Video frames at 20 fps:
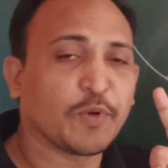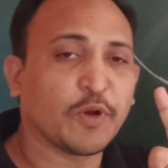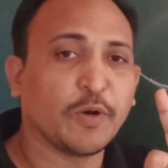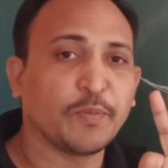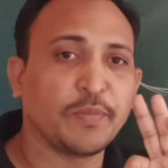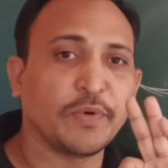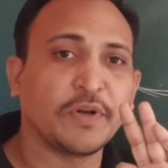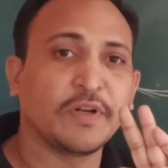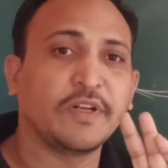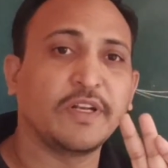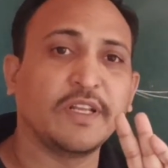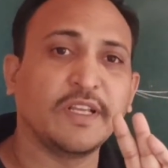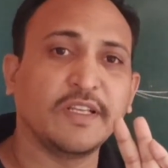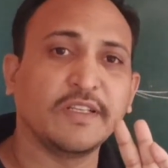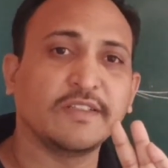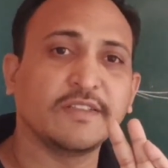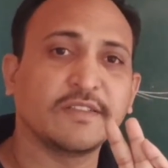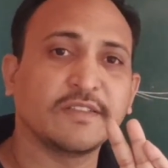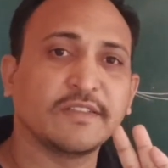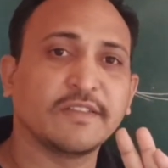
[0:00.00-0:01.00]

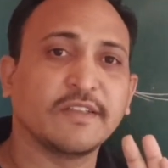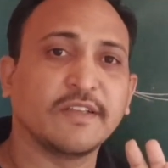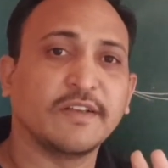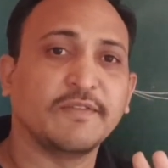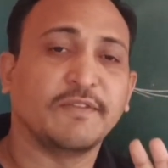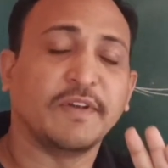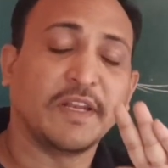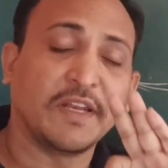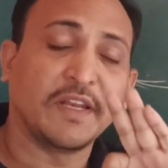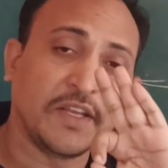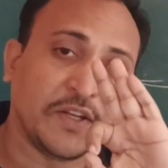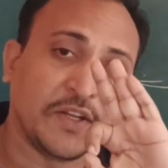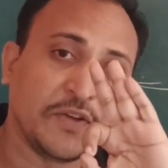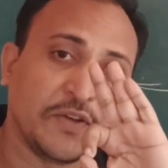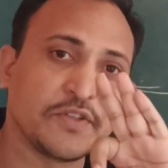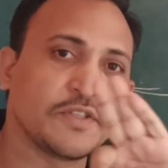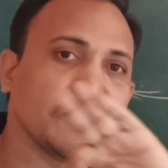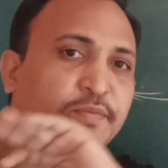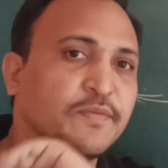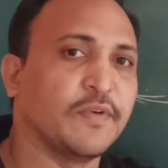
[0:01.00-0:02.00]
properties very
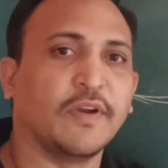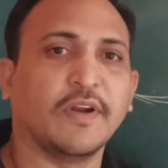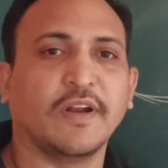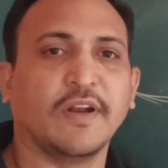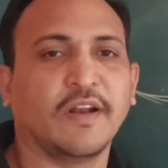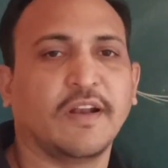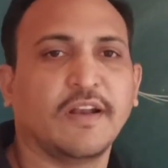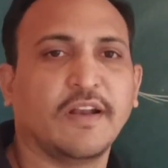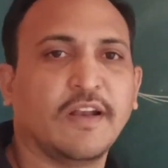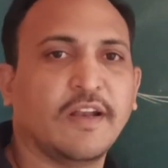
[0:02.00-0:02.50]
useful,